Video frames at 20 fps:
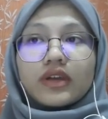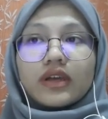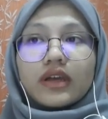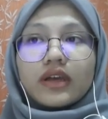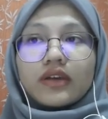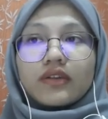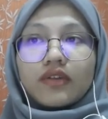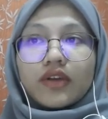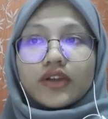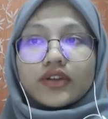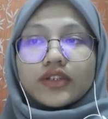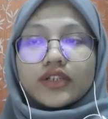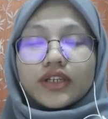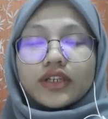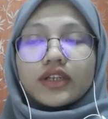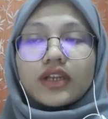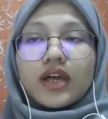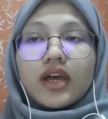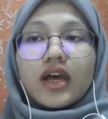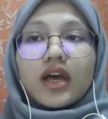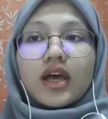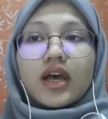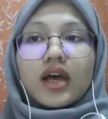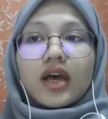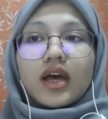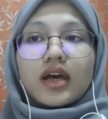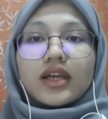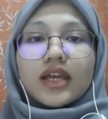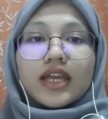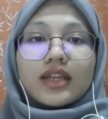aggression
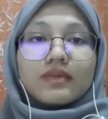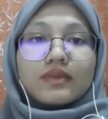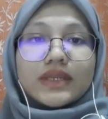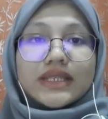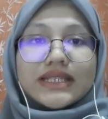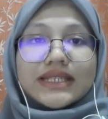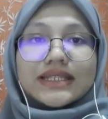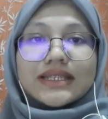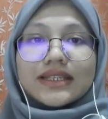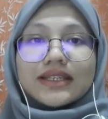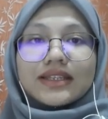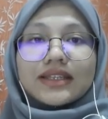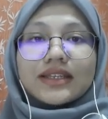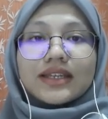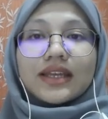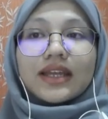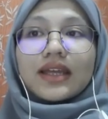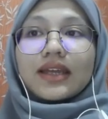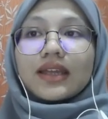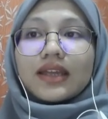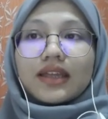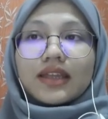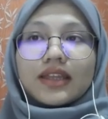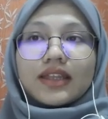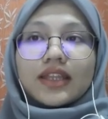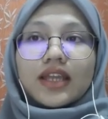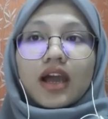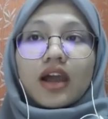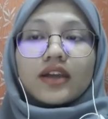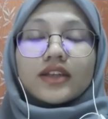can be seen
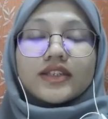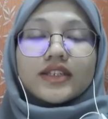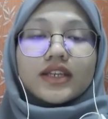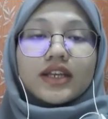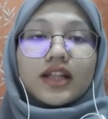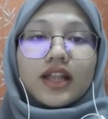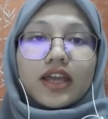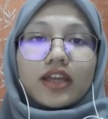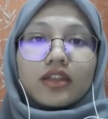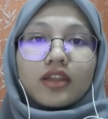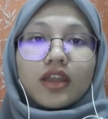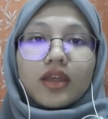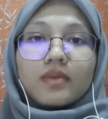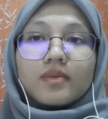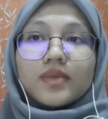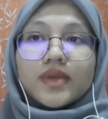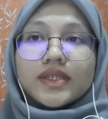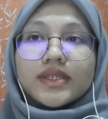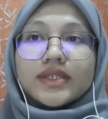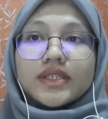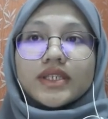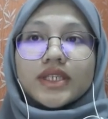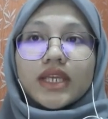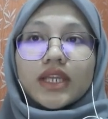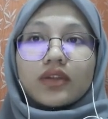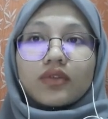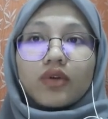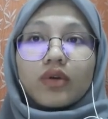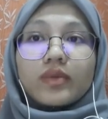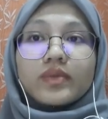in the Article 8 bis
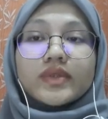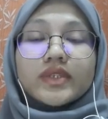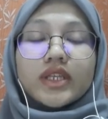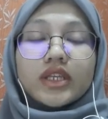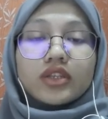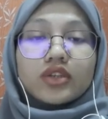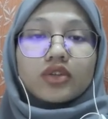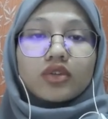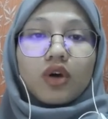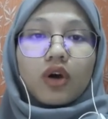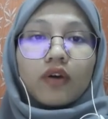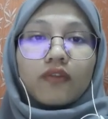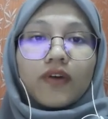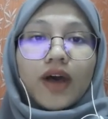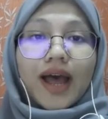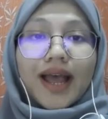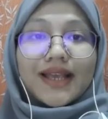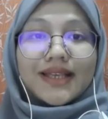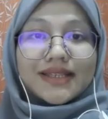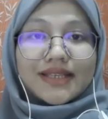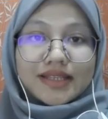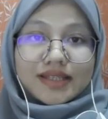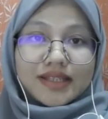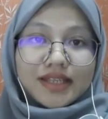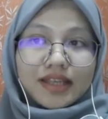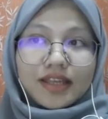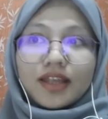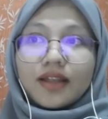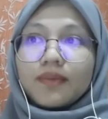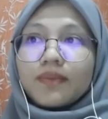in Rome Statute of
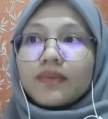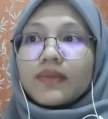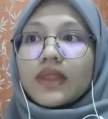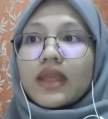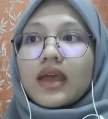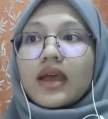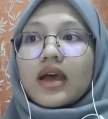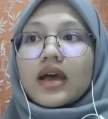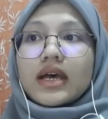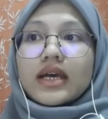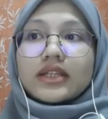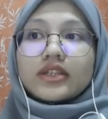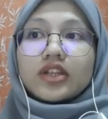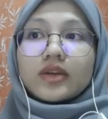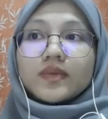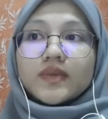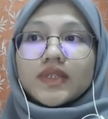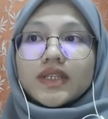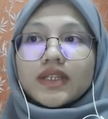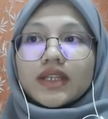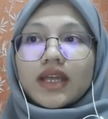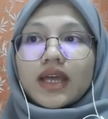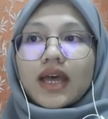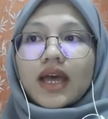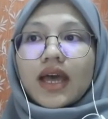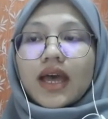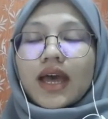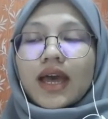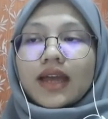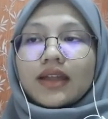ICC, adopted
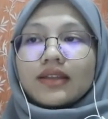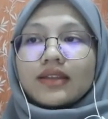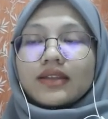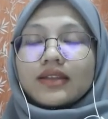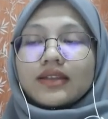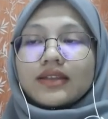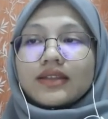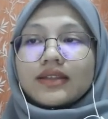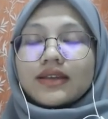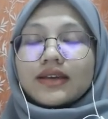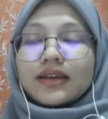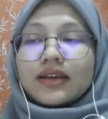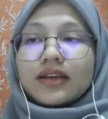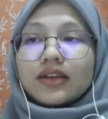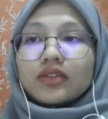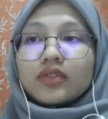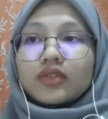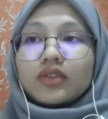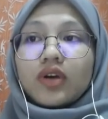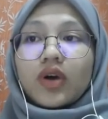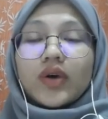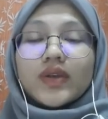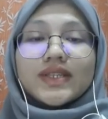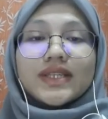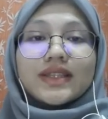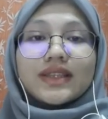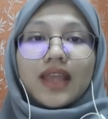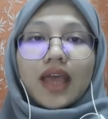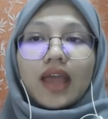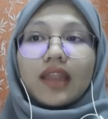at the
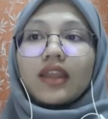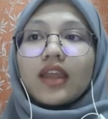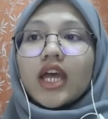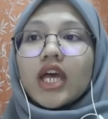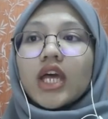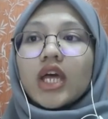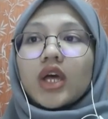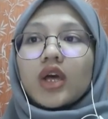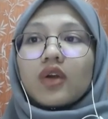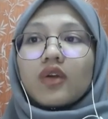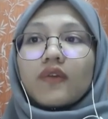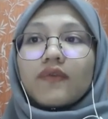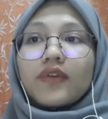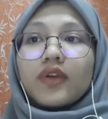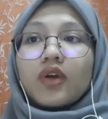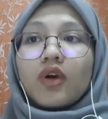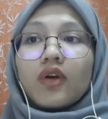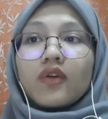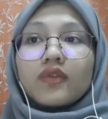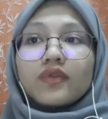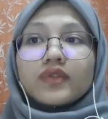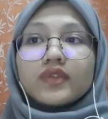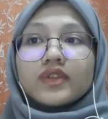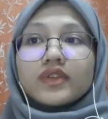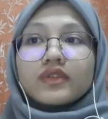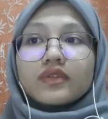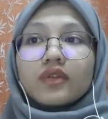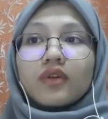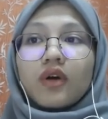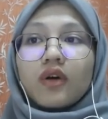2010 Review
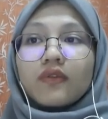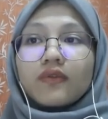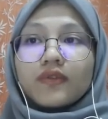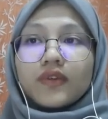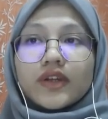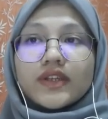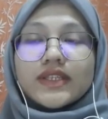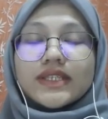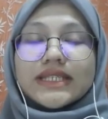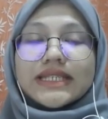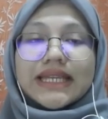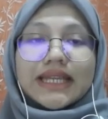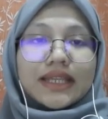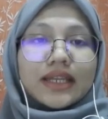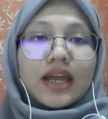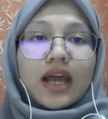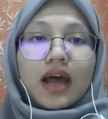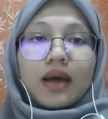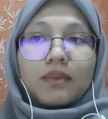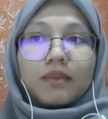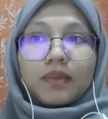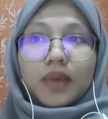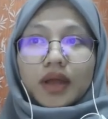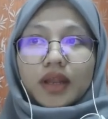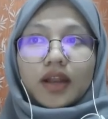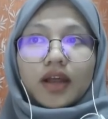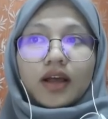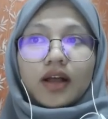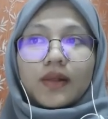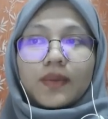Conference in
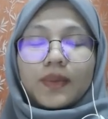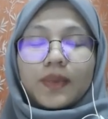Kampala.